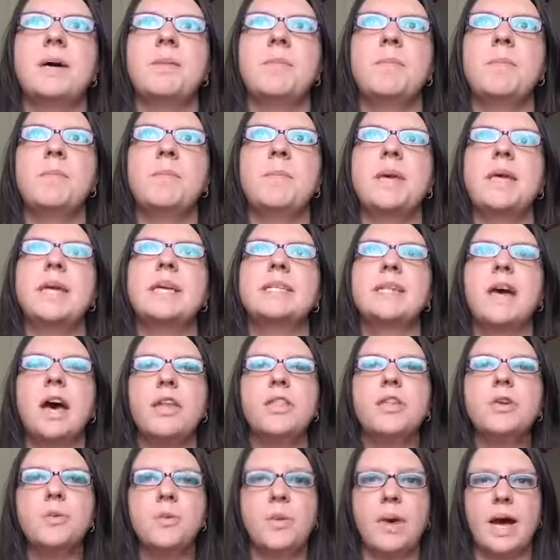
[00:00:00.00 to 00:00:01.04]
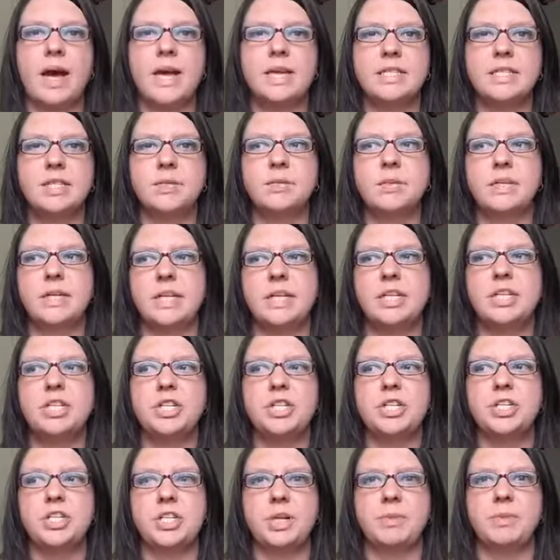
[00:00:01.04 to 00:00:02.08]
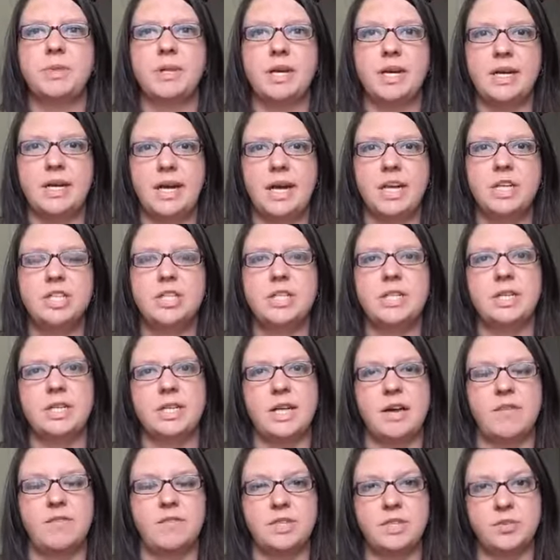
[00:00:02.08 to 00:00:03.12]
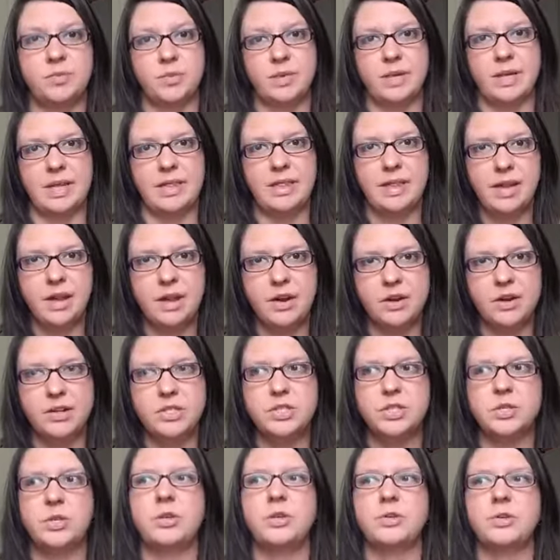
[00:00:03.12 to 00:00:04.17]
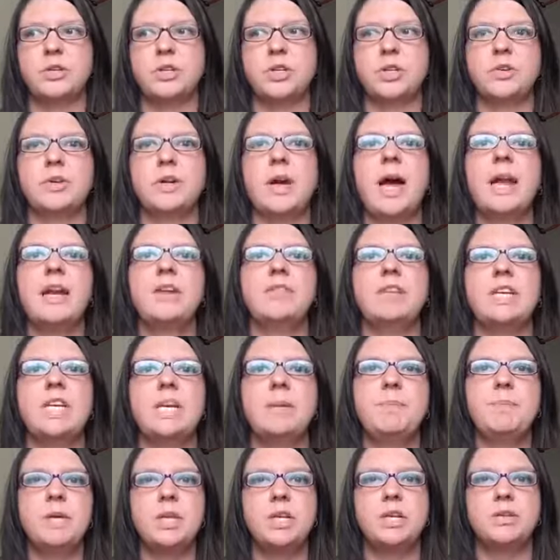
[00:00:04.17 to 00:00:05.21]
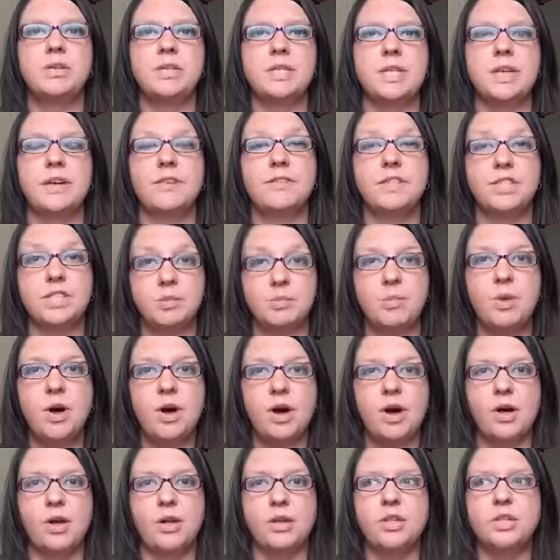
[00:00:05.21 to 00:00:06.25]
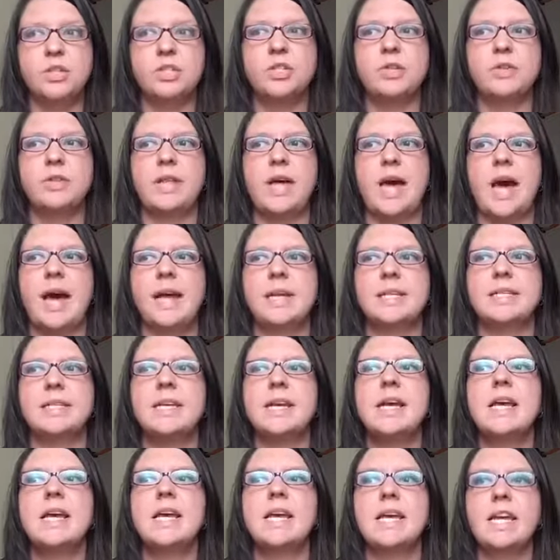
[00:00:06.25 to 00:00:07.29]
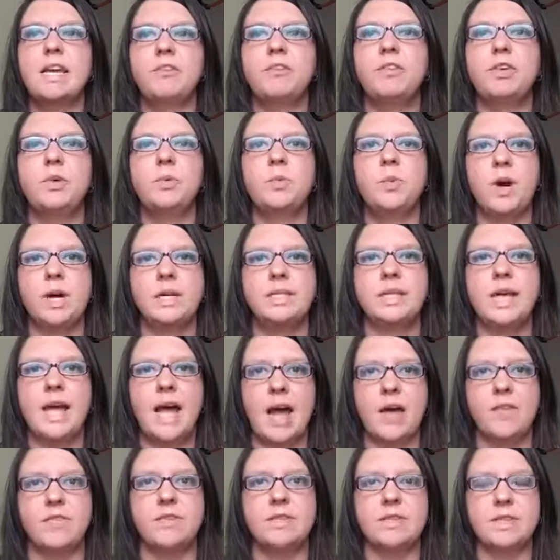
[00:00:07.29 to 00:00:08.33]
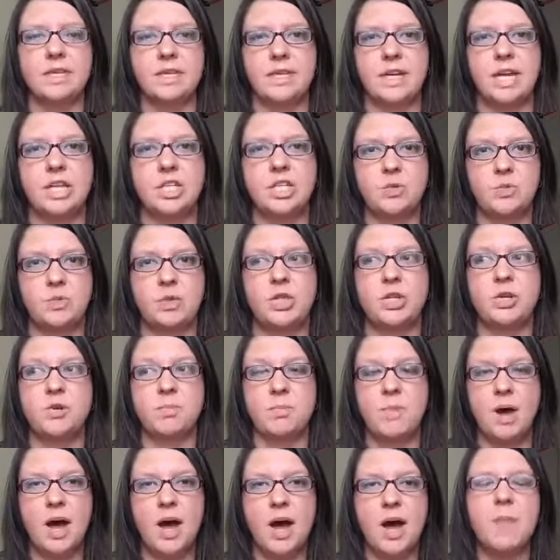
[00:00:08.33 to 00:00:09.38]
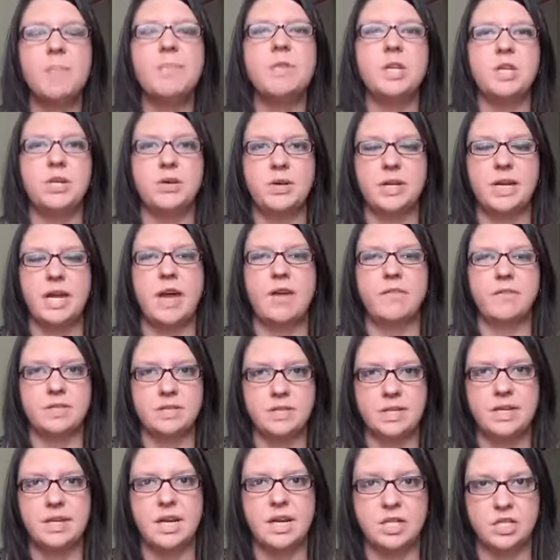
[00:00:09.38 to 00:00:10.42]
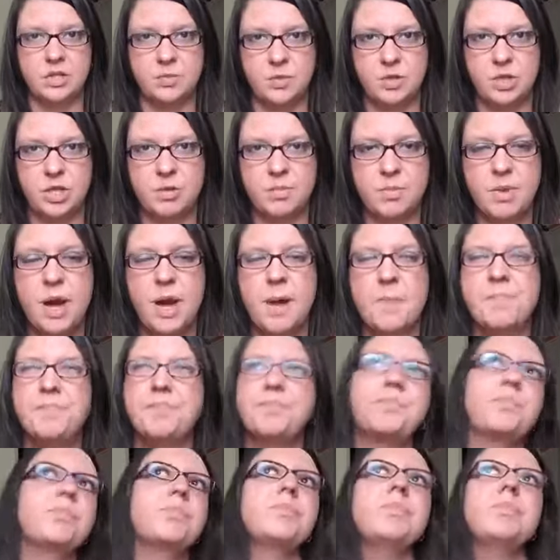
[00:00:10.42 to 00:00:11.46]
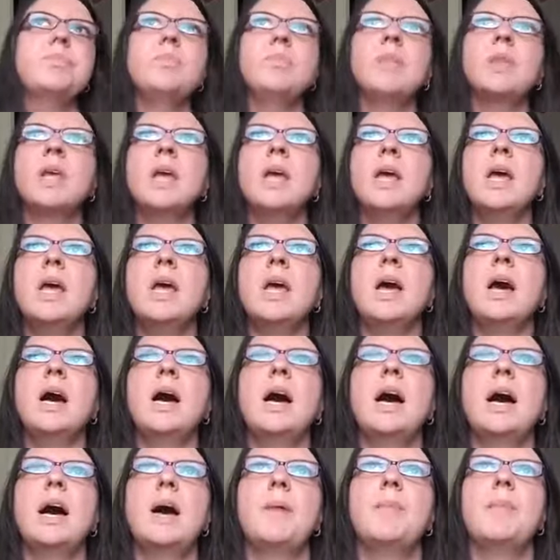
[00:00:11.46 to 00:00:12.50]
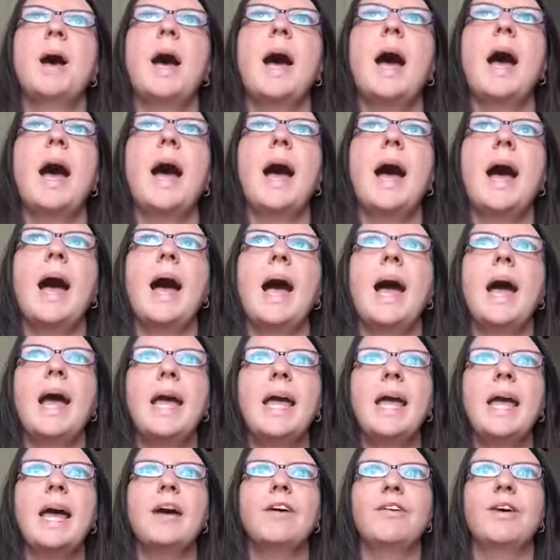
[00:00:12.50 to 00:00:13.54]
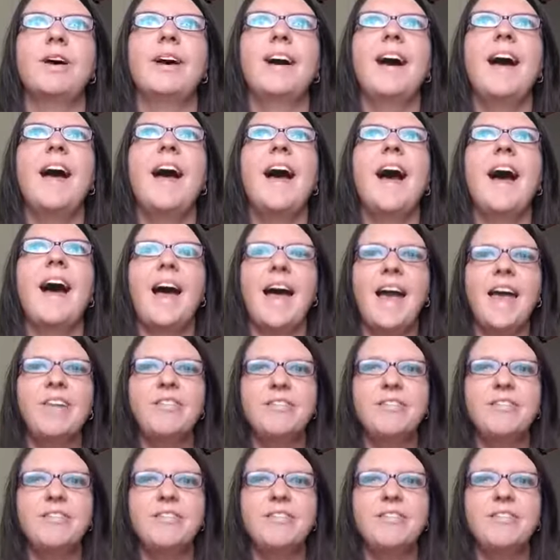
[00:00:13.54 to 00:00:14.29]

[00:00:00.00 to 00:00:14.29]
because otherwise the relationship, the connection, the love isn't really there. So you're kind of keeping yourself small so that if you want to have this connection with your mom, then you can have this connection with your mom. I've